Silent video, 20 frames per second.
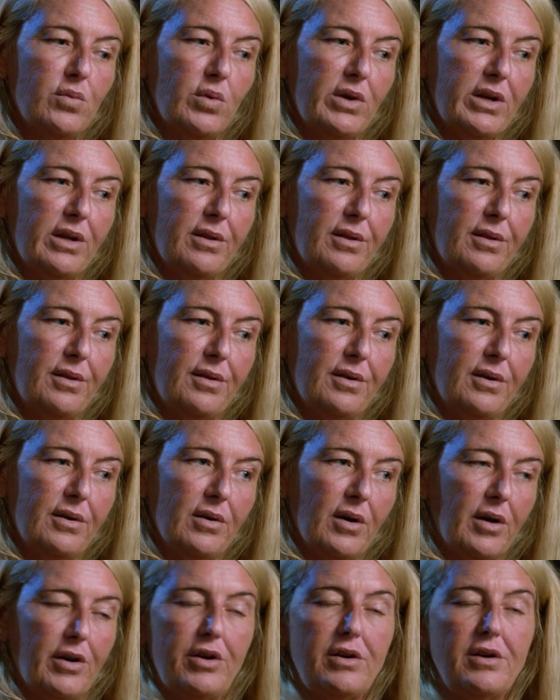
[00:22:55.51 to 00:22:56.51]
with
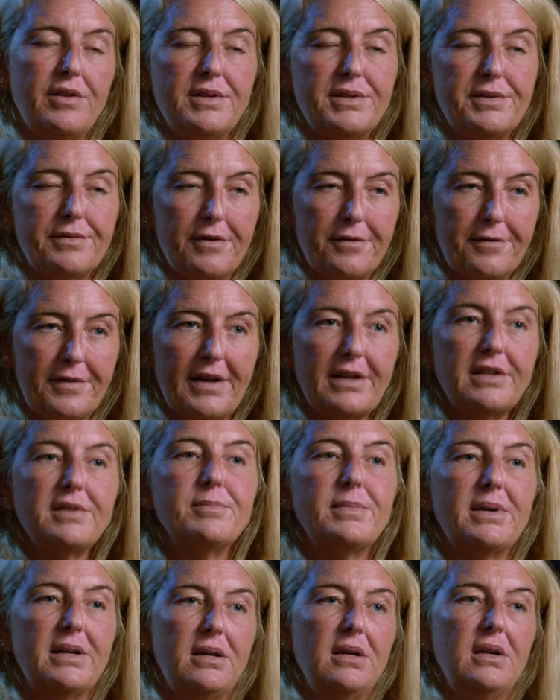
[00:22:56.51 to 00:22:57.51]
I don't know this for a fact,
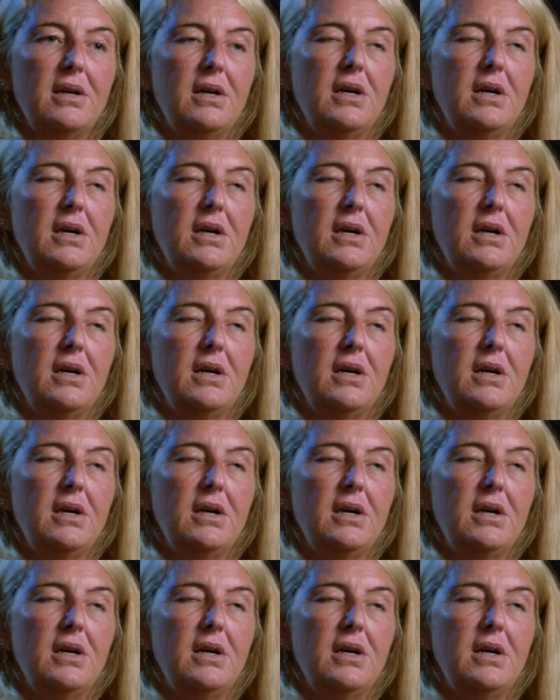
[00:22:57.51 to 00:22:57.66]
but